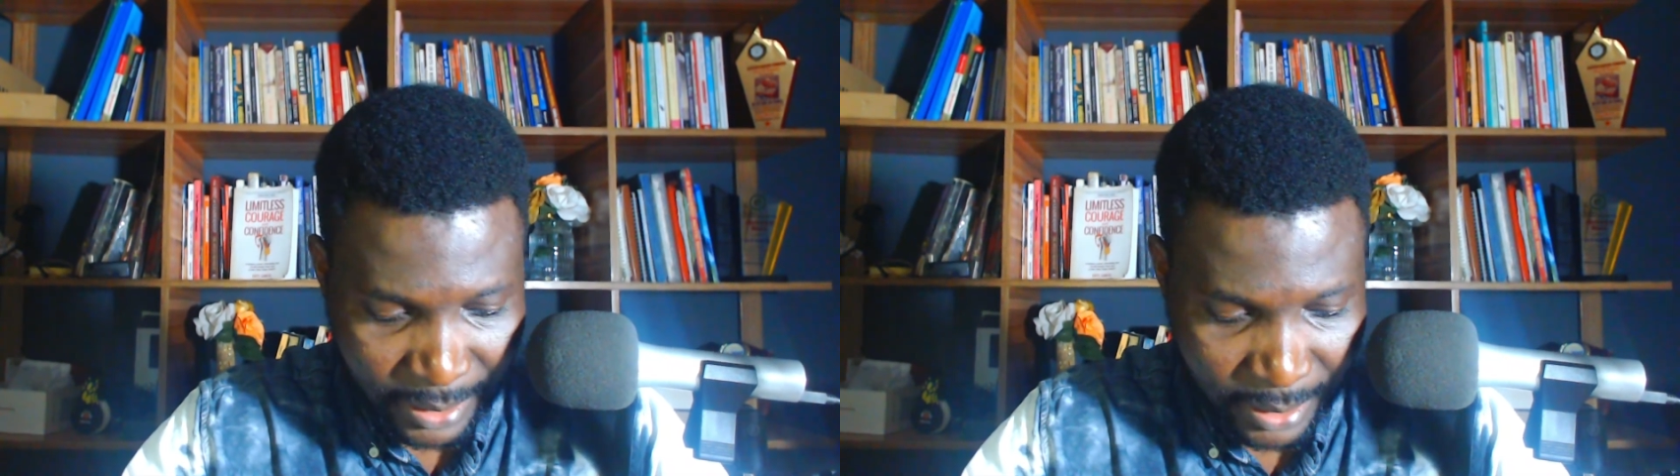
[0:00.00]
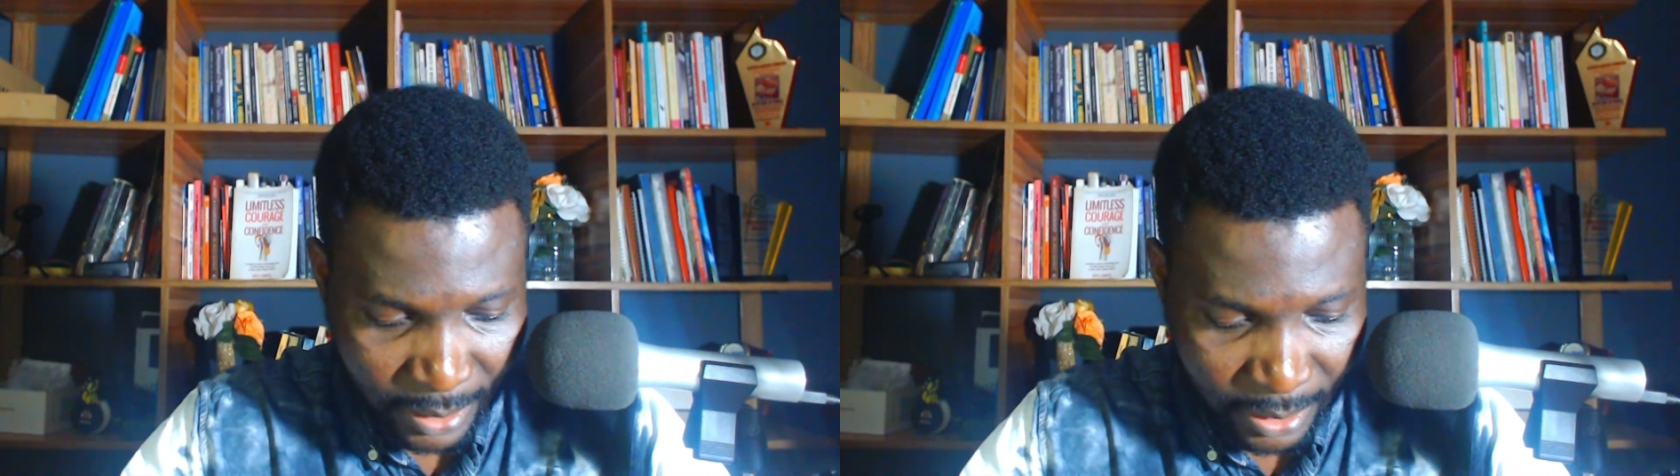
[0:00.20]

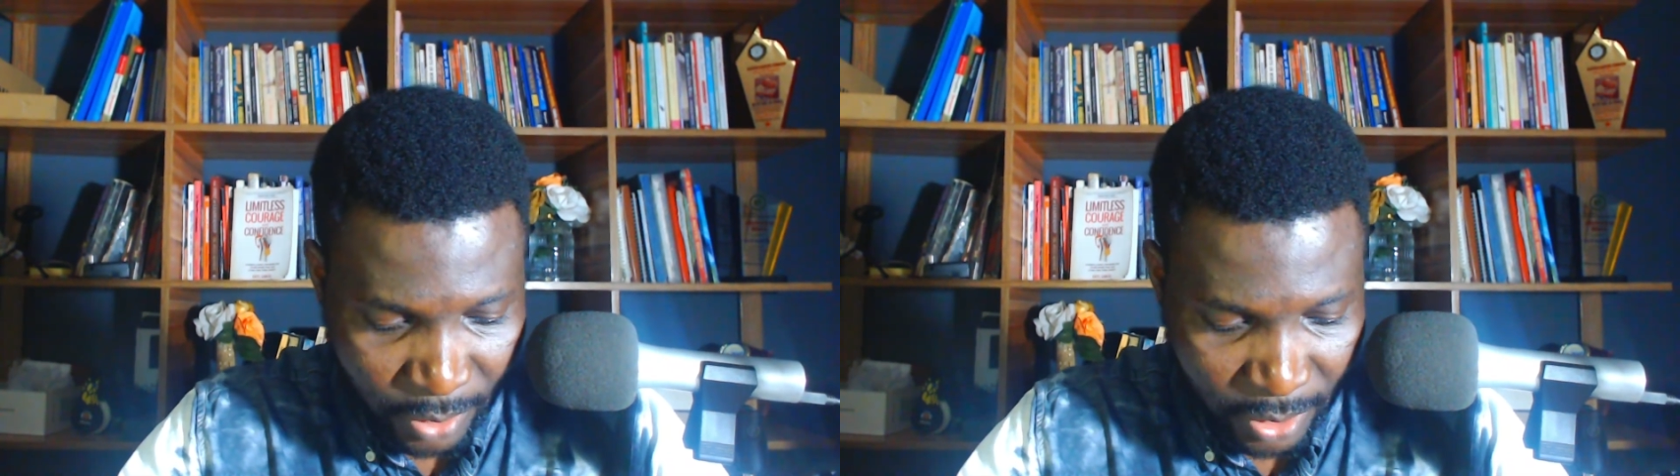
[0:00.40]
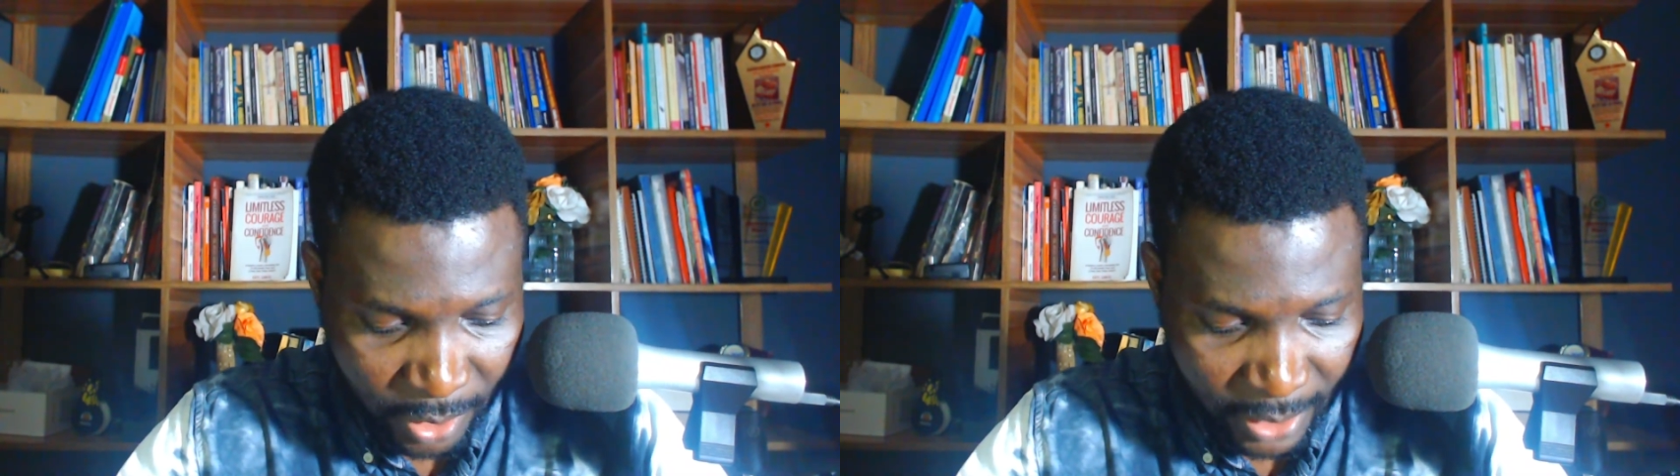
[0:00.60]
it's going to
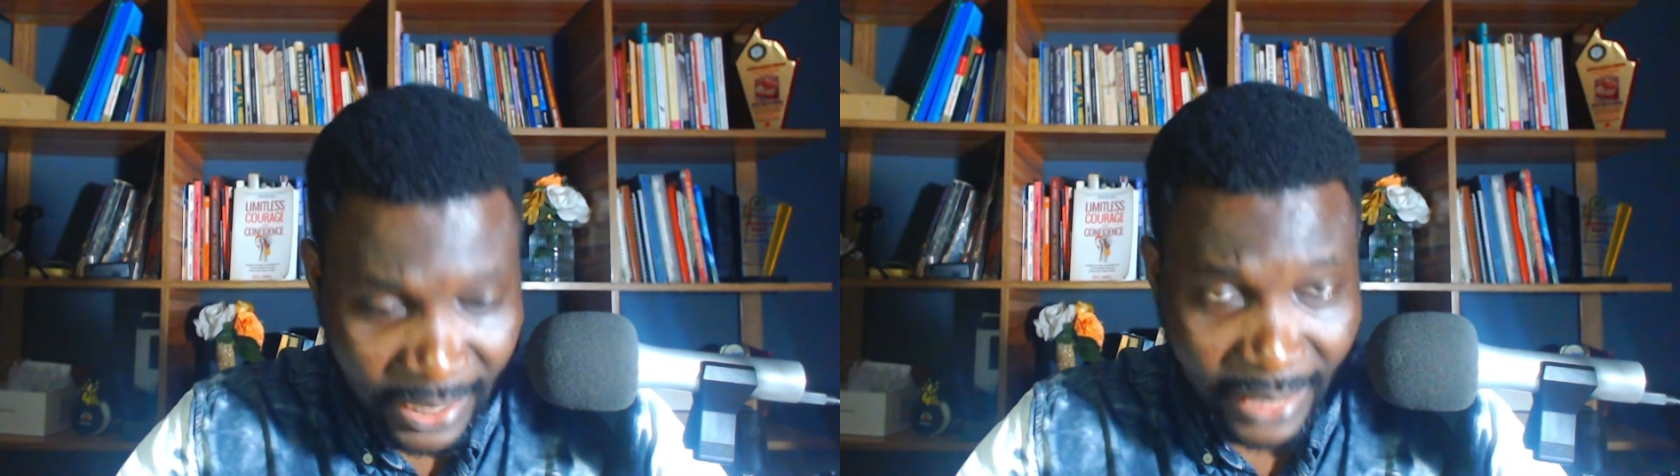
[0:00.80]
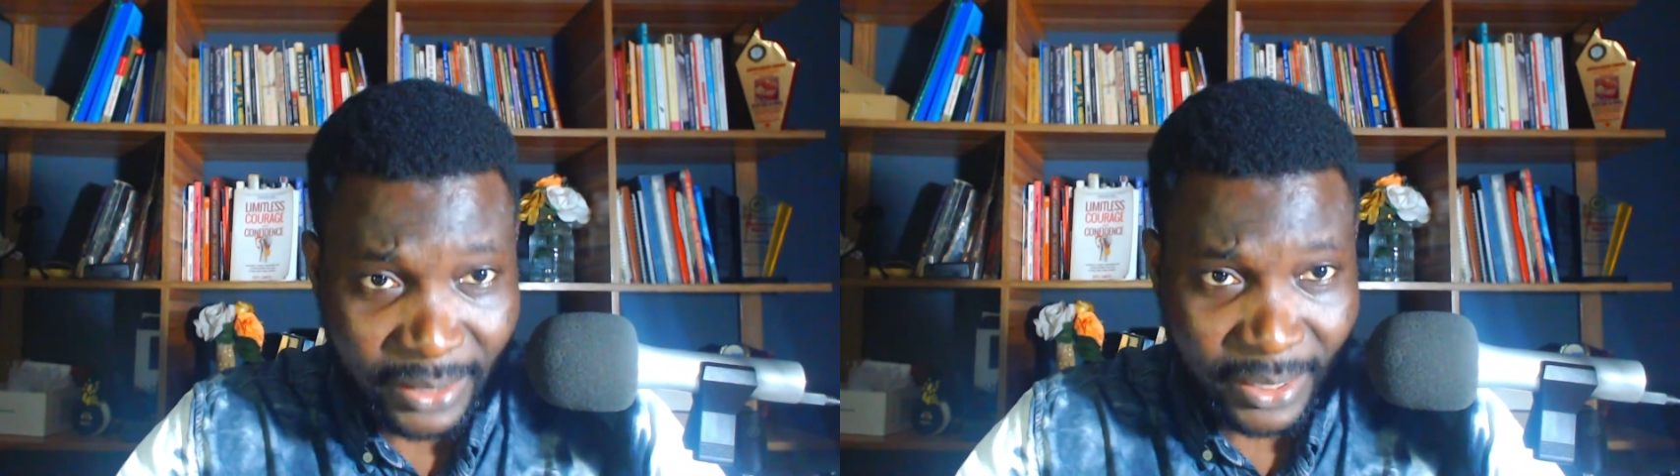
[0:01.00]
call it
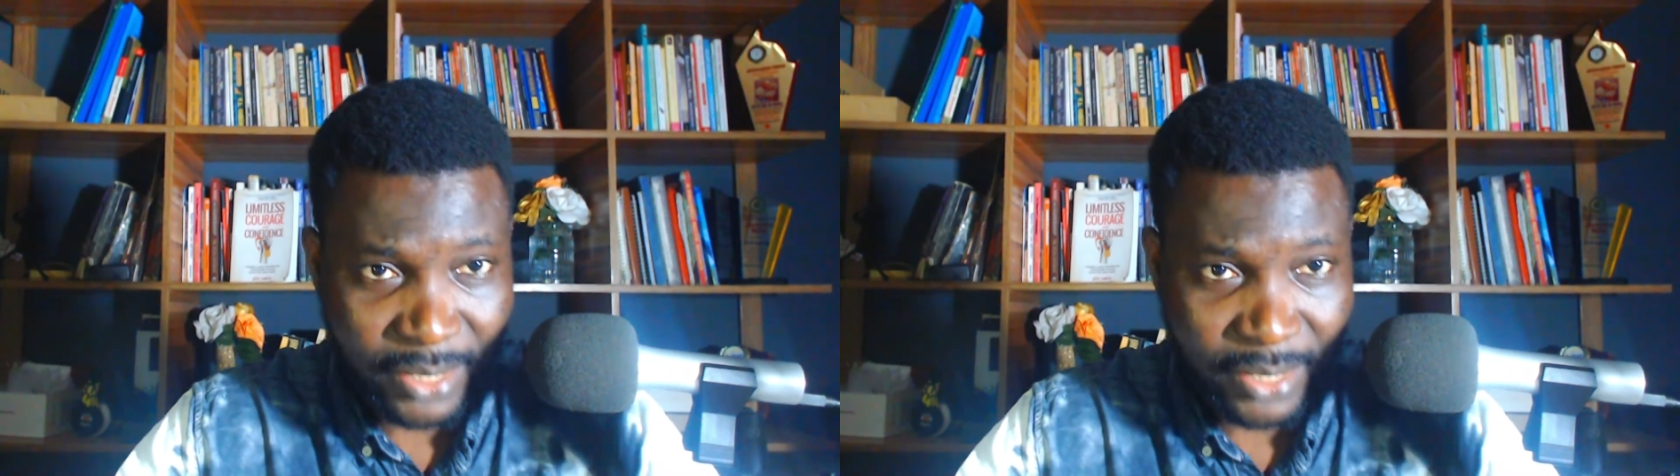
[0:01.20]
address so